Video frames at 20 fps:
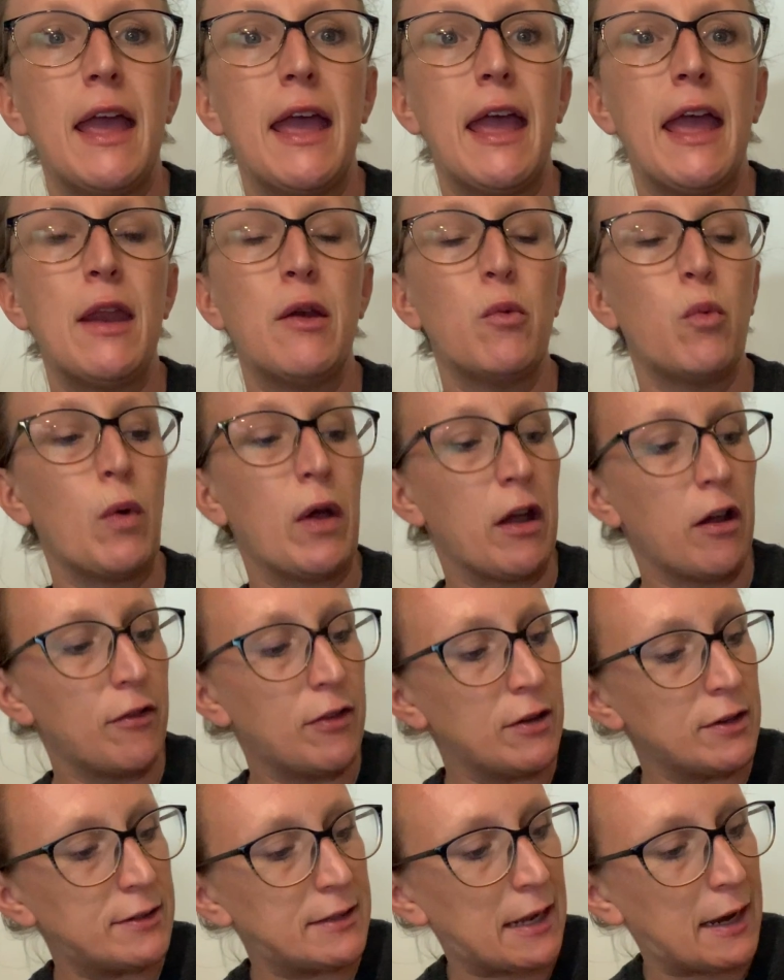And where
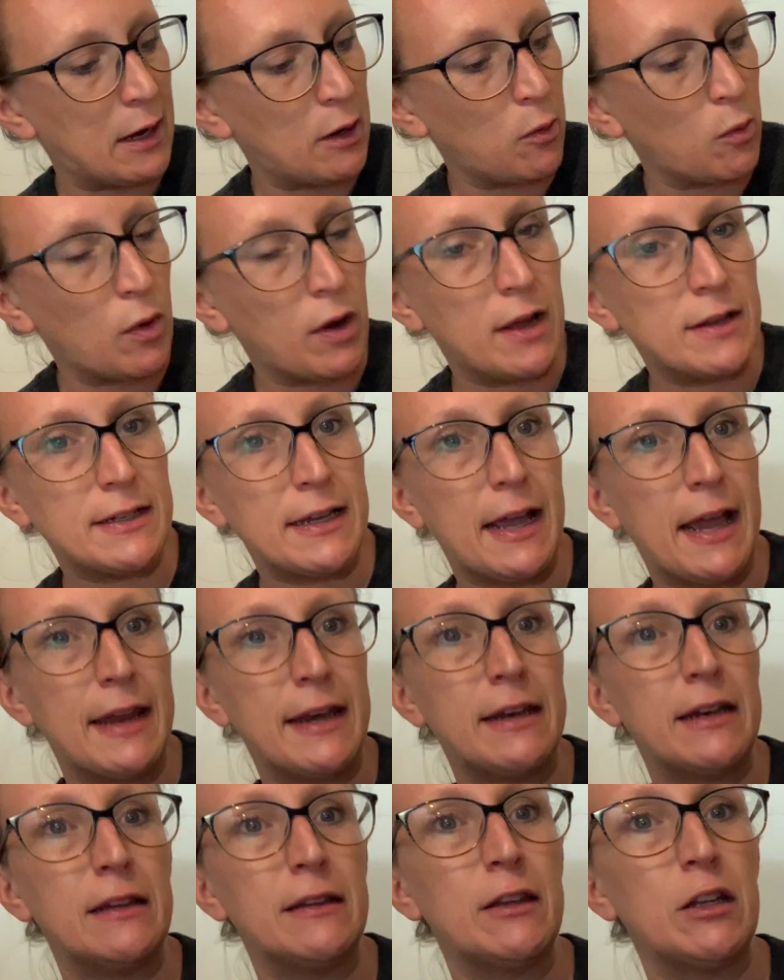their setting was. I
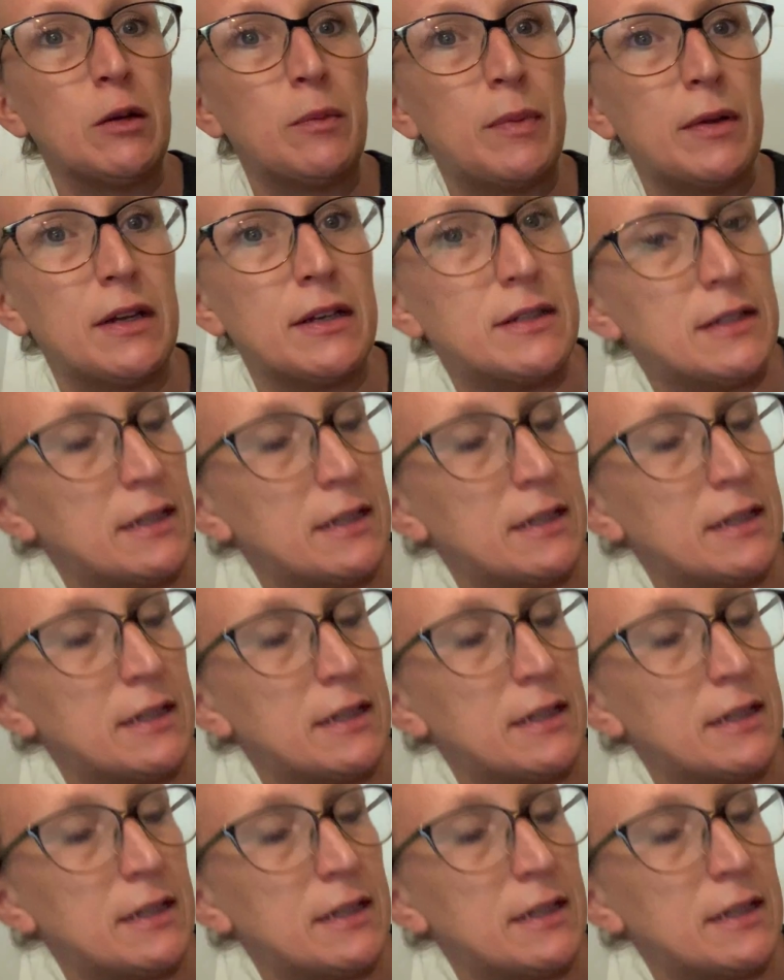added a little bit of